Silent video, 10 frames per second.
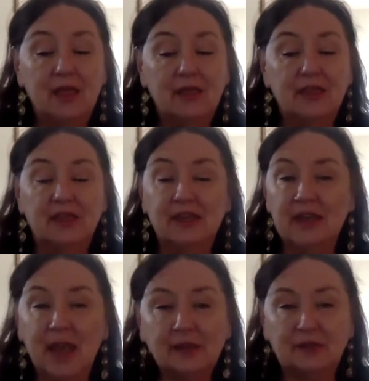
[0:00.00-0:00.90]
The
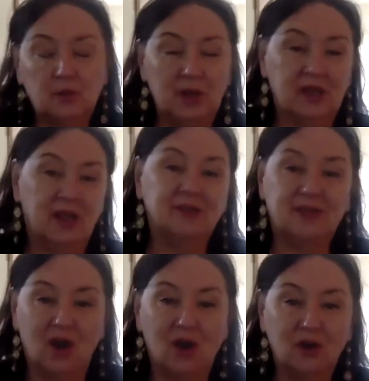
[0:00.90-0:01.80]
next week I
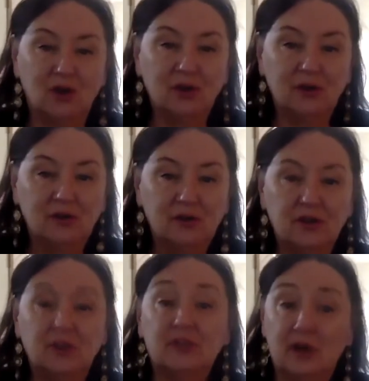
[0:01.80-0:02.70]
saw her,
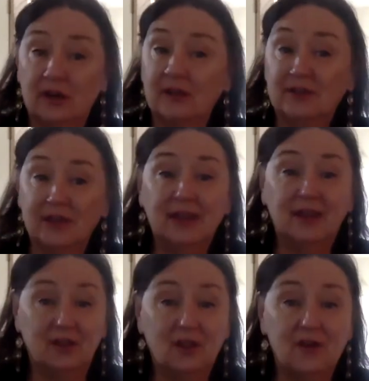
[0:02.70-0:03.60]
she started singing
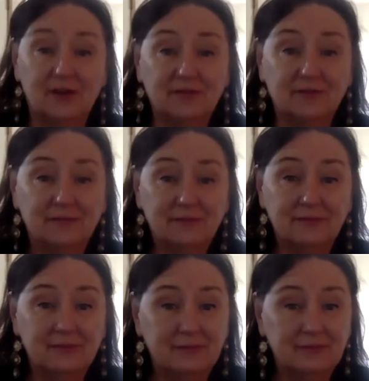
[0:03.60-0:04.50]
along.
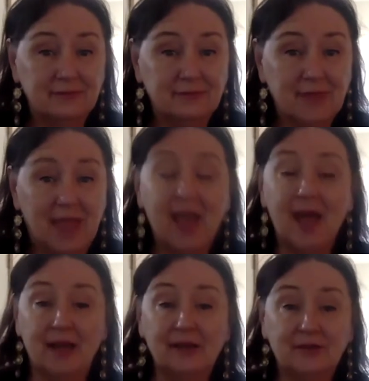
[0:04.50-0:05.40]

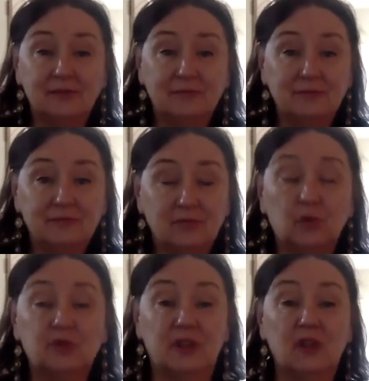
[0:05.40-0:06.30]
And she
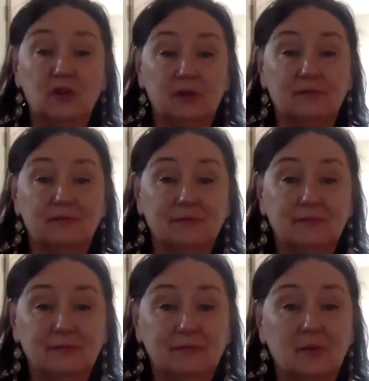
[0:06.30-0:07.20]
was alert.
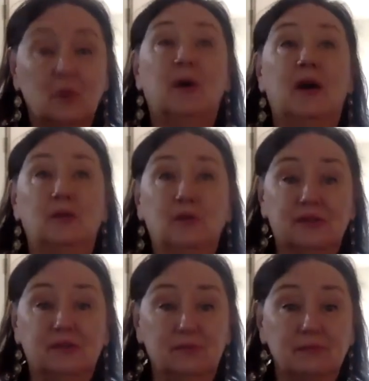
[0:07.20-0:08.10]
Her body
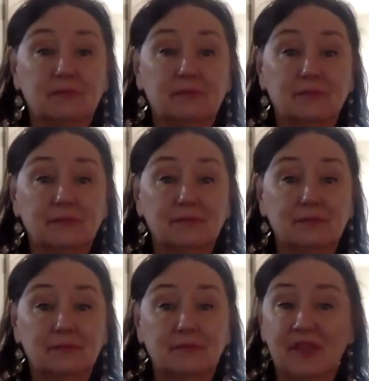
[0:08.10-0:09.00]
was
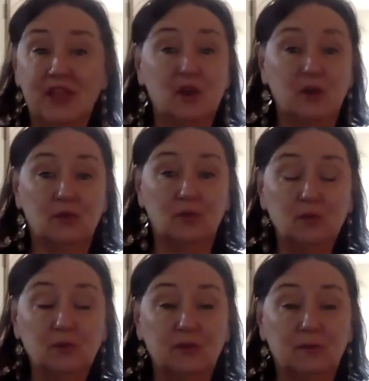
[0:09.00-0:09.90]
there in the room
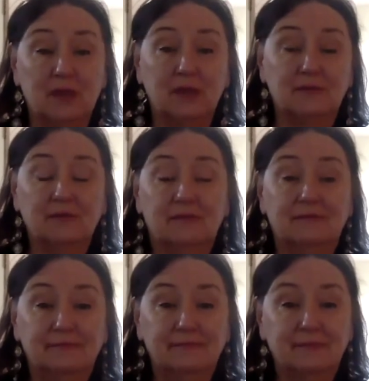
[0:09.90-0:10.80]
with me.
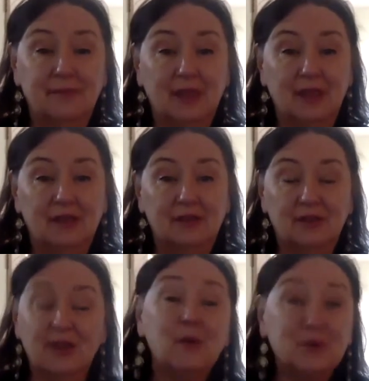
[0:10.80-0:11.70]
So
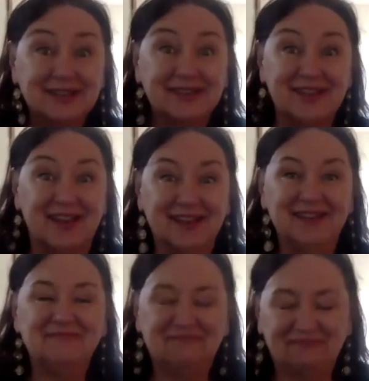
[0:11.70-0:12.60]
that was exciting.